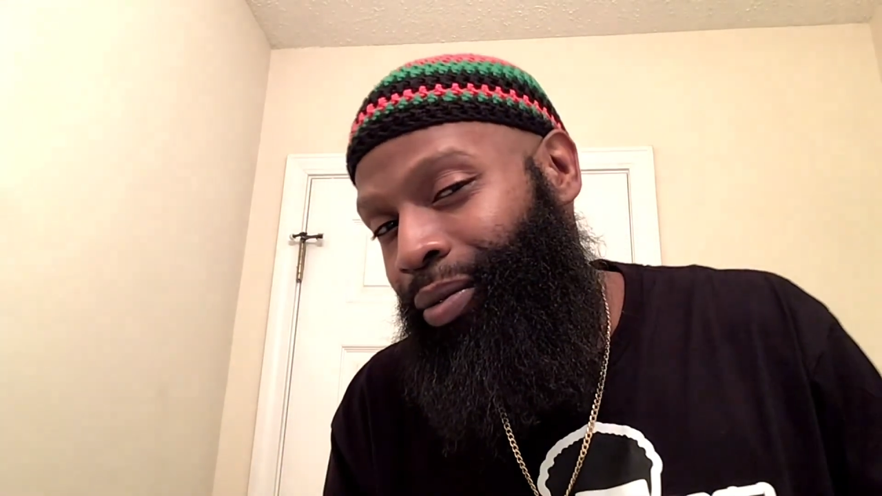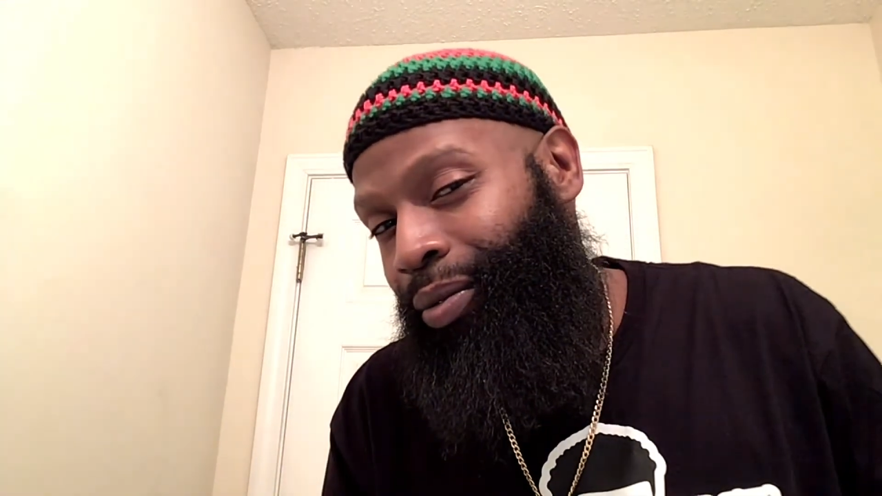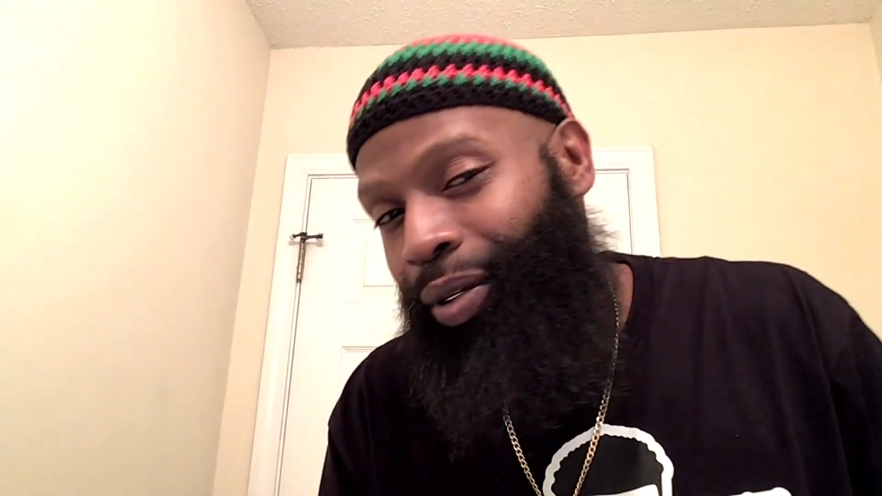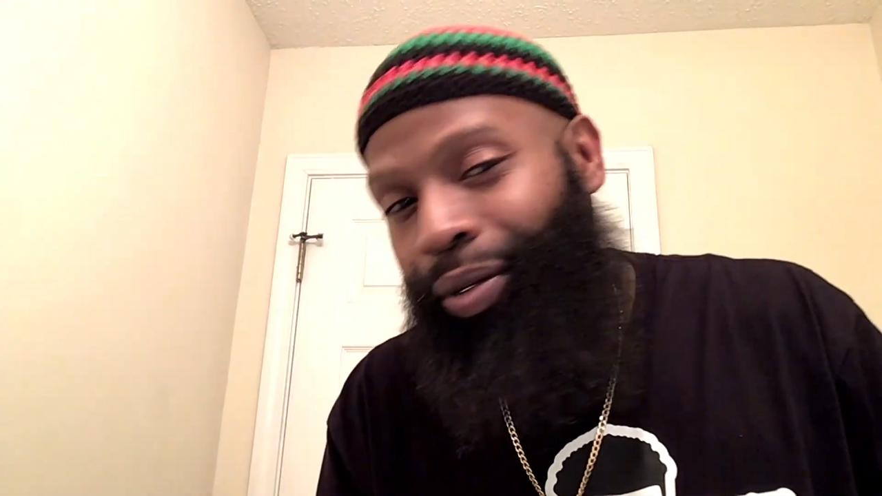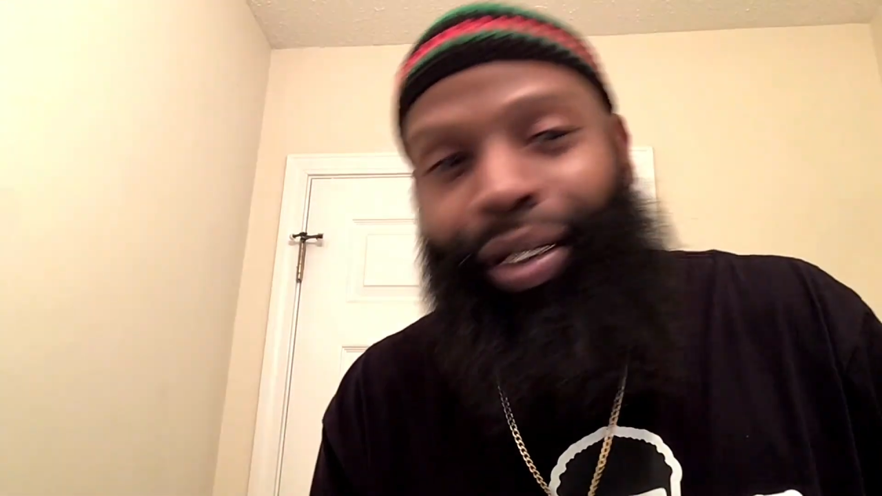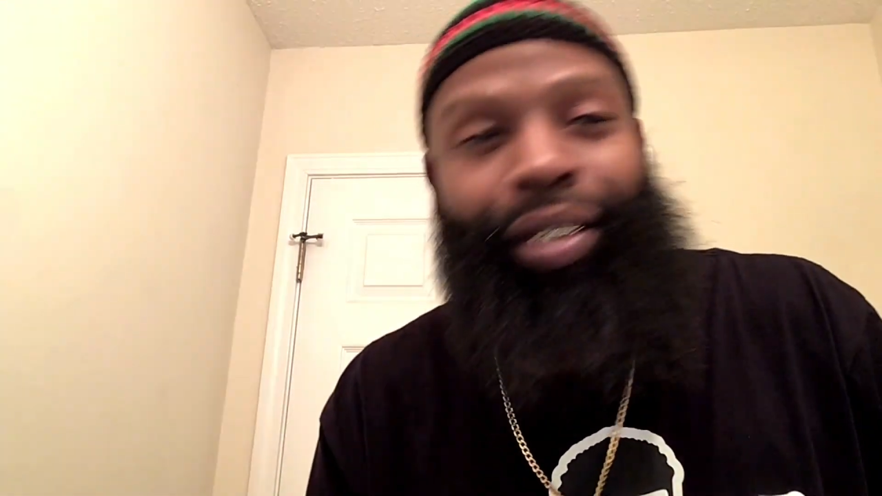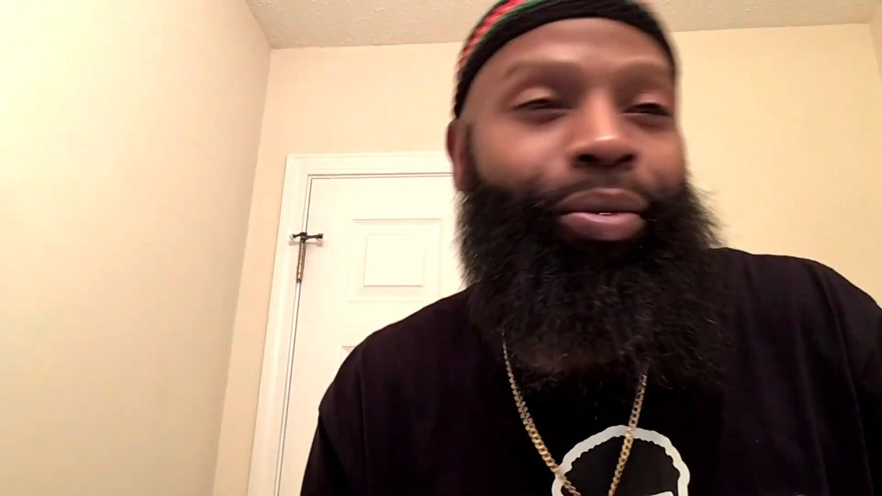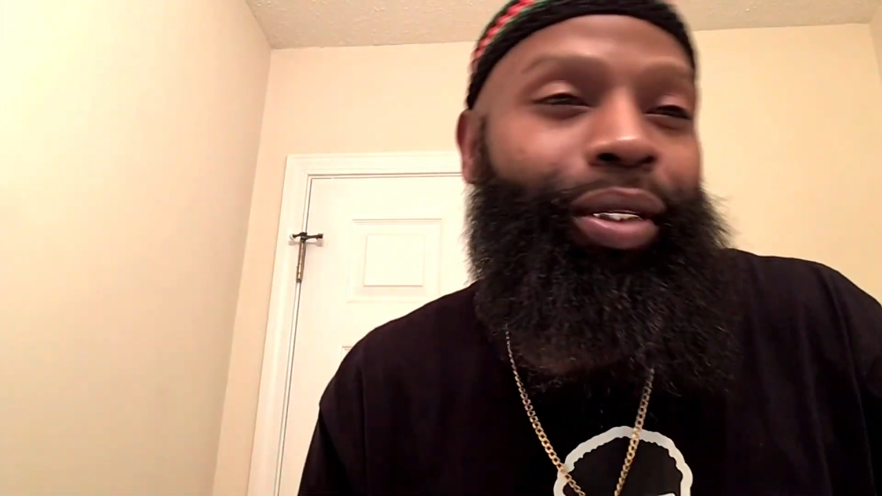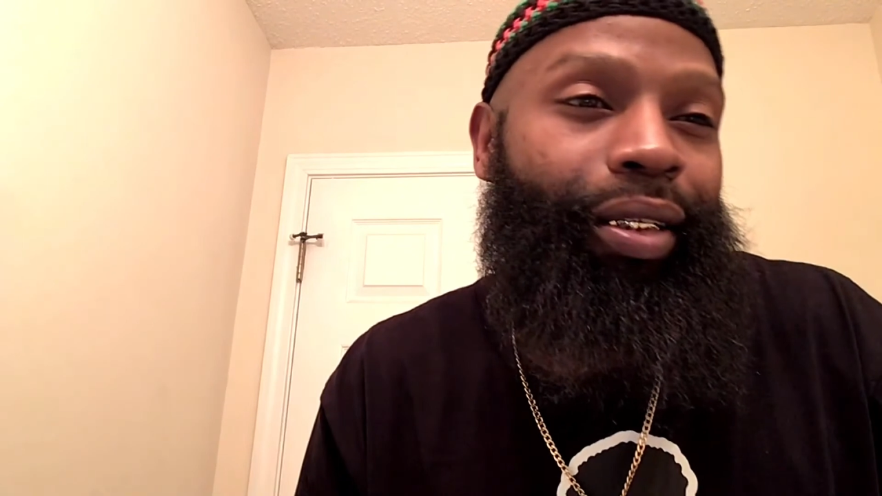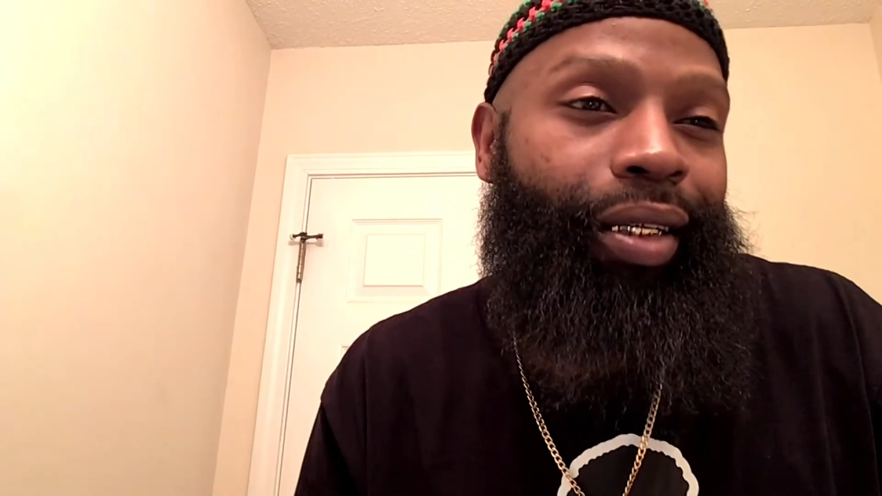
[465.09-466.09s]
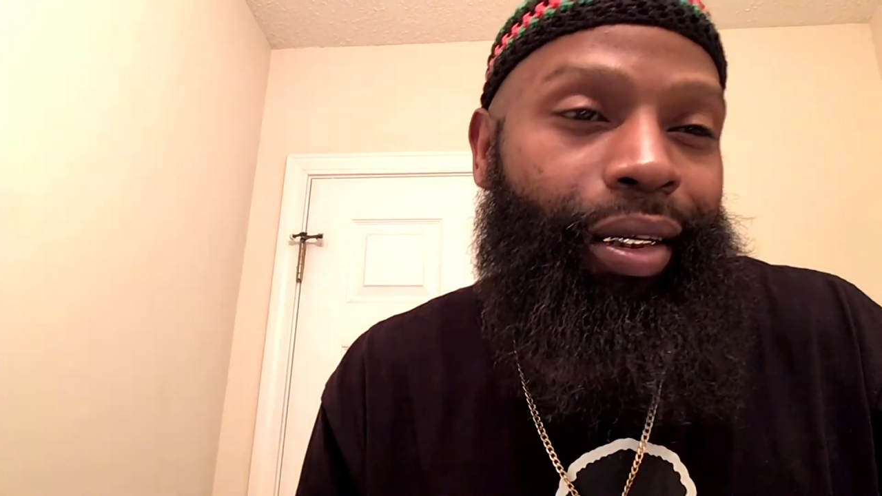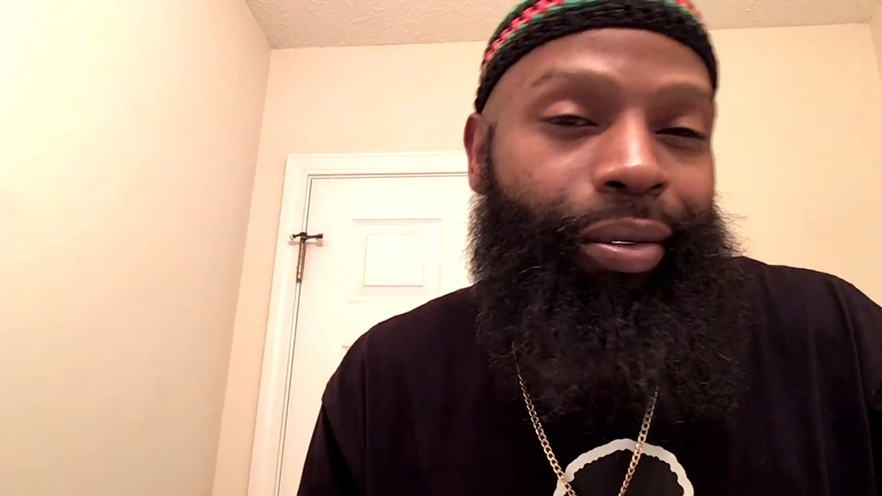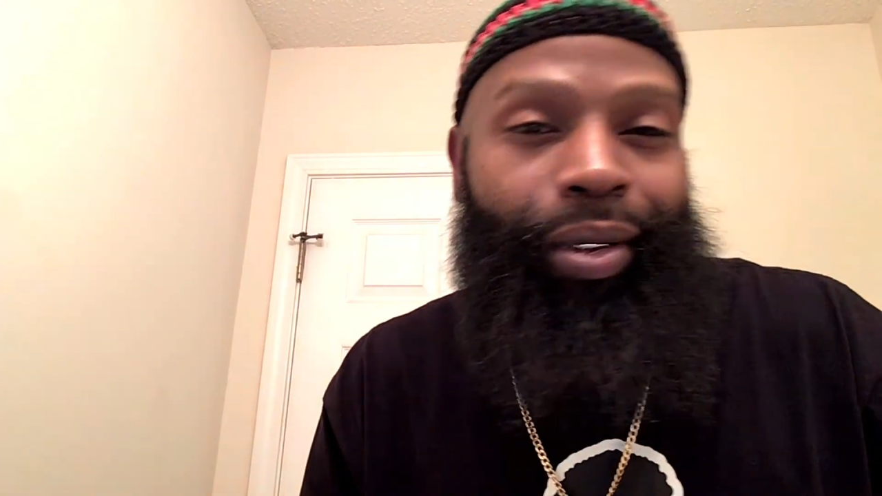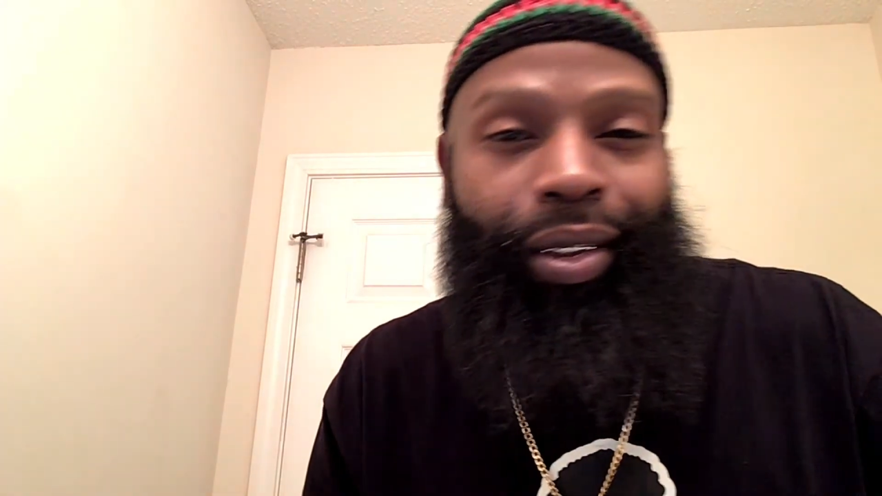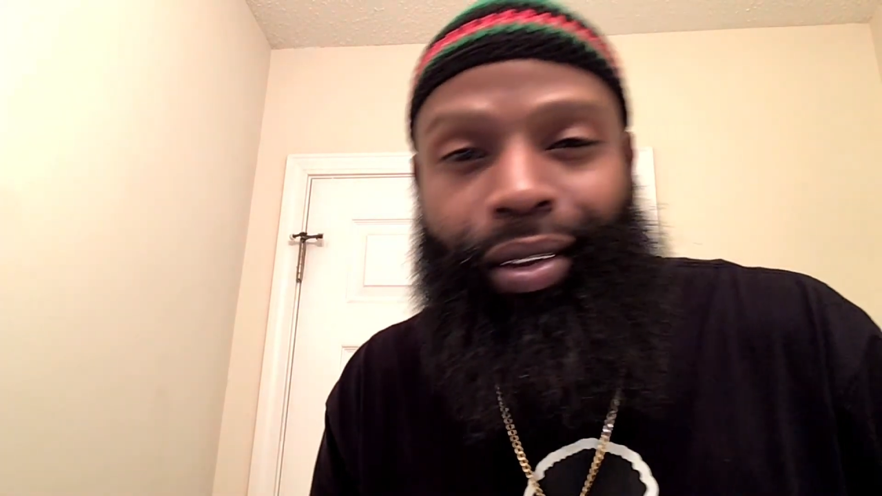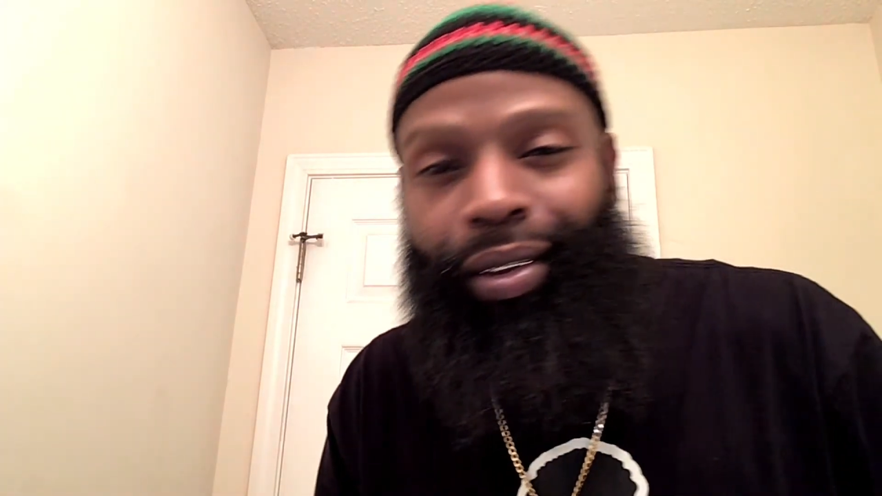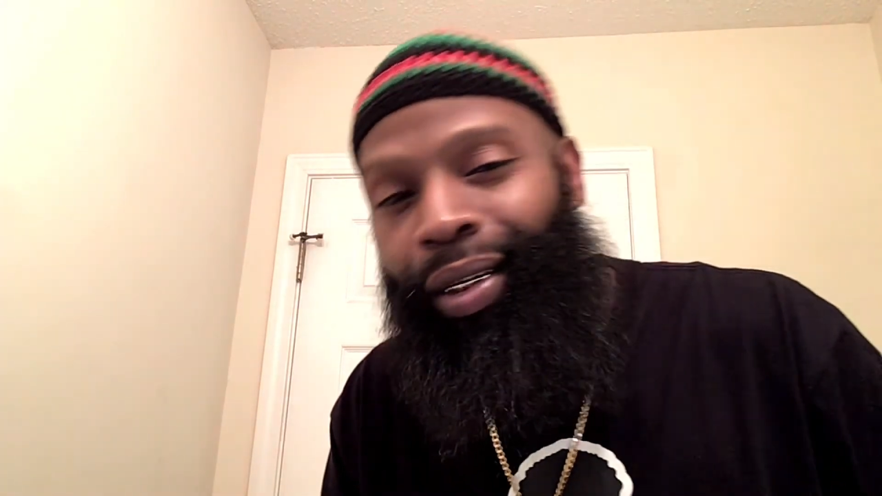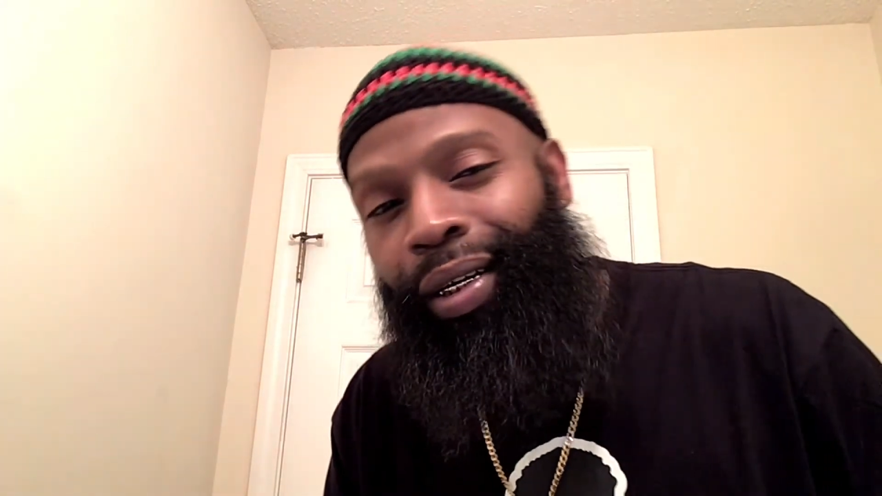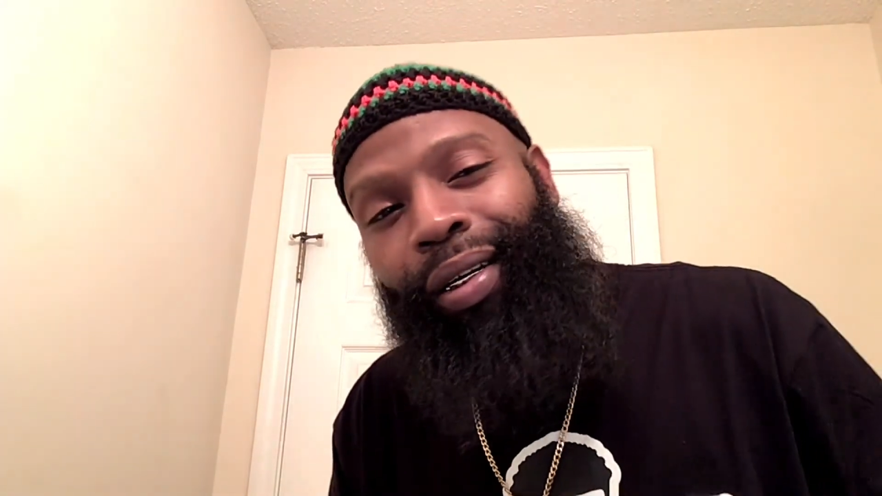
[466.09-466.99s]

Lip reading: you know, that's what the leak read.